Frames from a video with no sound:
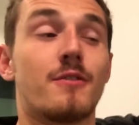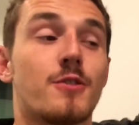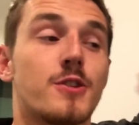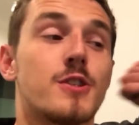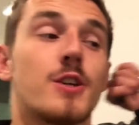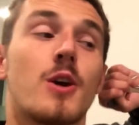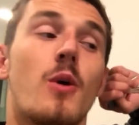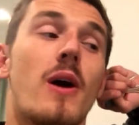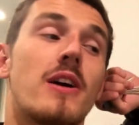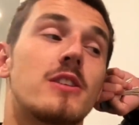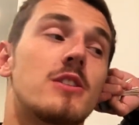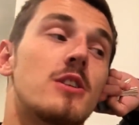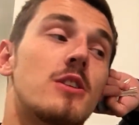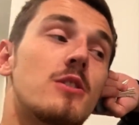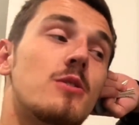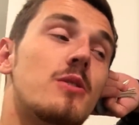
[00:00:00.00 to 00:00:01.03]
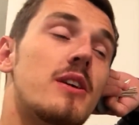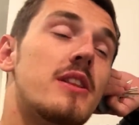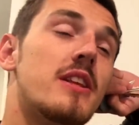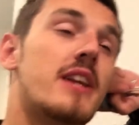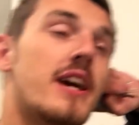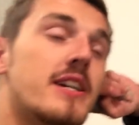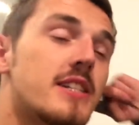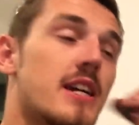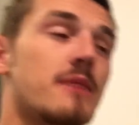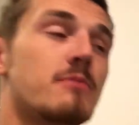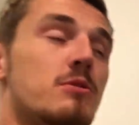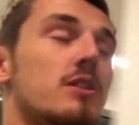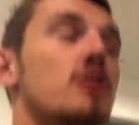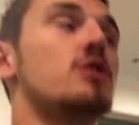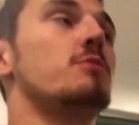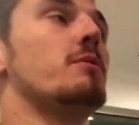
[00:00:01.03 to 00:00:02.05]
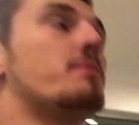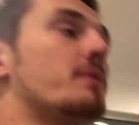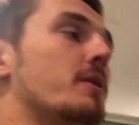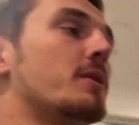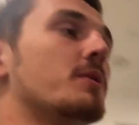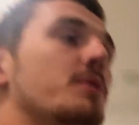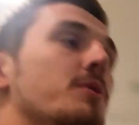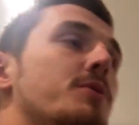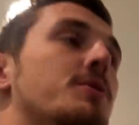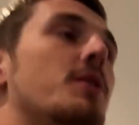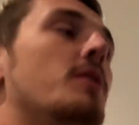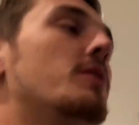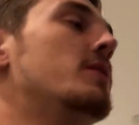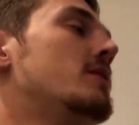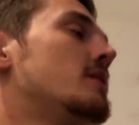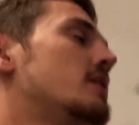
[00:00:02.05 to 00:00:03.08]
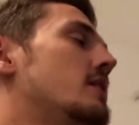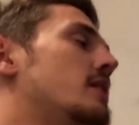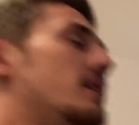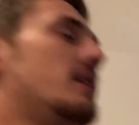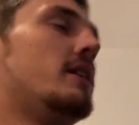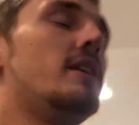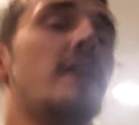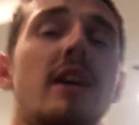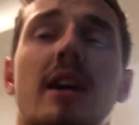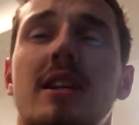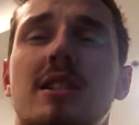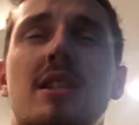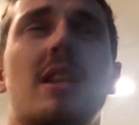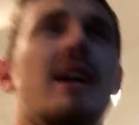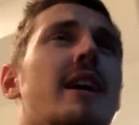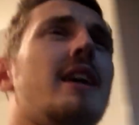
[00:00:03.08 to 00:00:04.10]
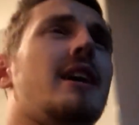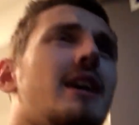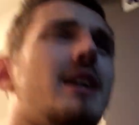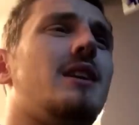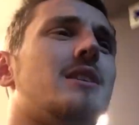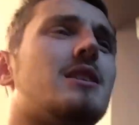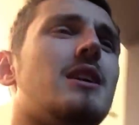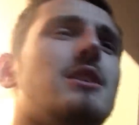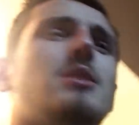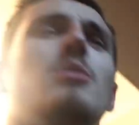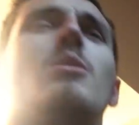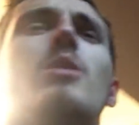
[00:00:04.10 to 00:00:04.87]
for us to go out to in the nighttime, so that should be pretty cool. So yeah, it's like, I think it's like 2